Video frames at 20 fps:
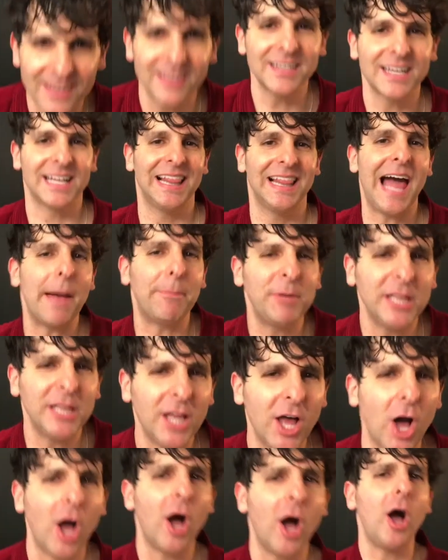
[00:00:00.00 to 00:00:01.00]
Clap
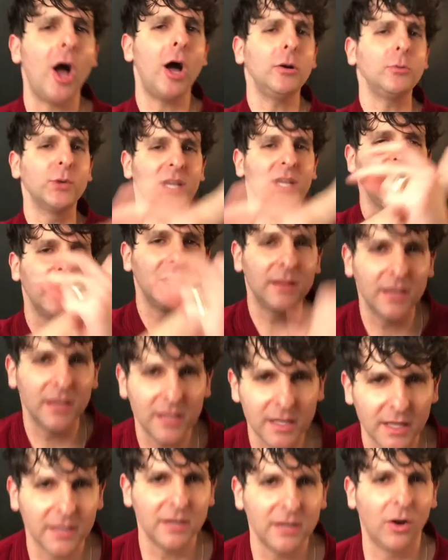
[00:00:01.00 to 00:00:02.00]
along with
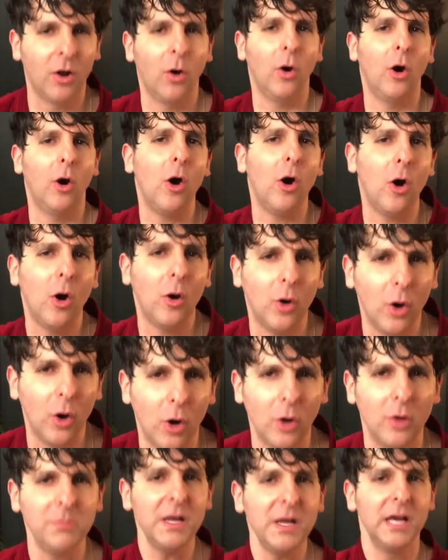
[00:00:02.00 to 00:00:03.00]
it and
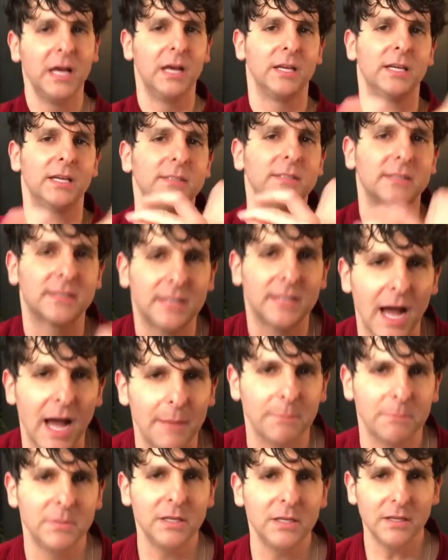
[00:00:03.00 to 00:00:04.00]
hold. It's
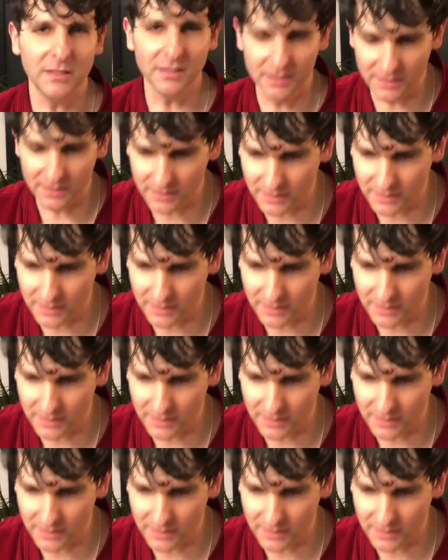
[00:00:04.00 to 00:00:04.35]
got me.